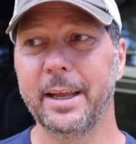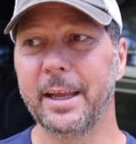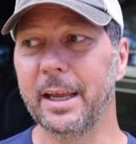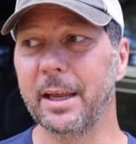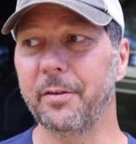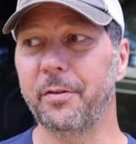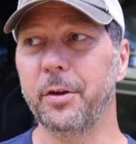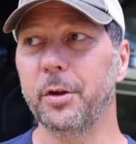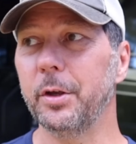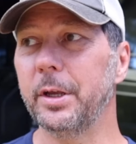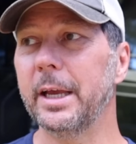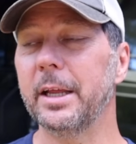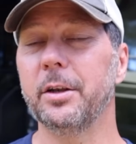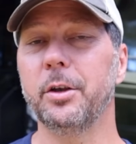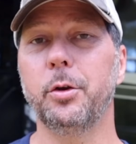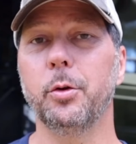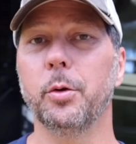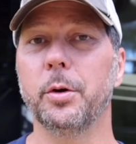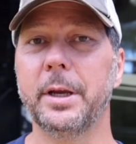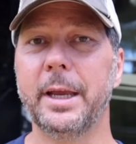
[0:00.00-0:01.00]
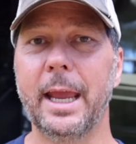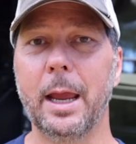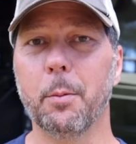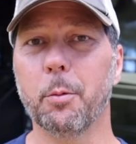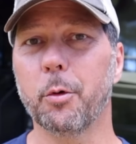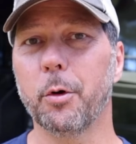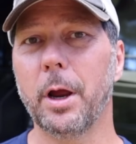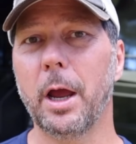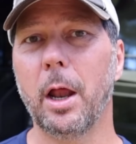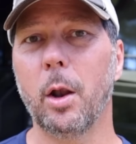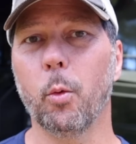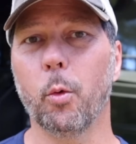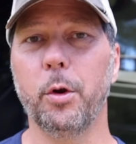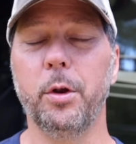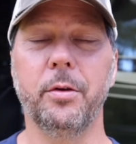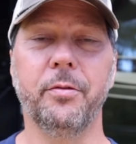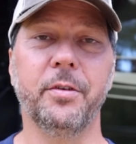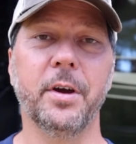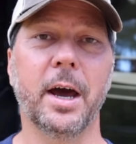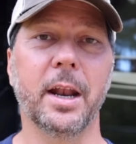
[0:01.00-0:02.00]
If you get into a campground where
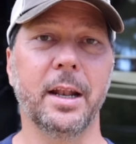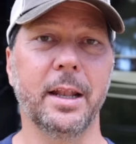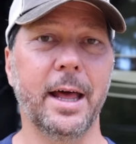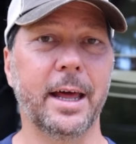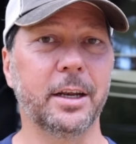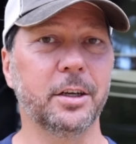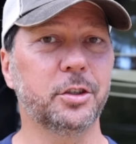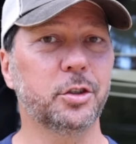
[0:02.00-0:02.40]
you've got a lot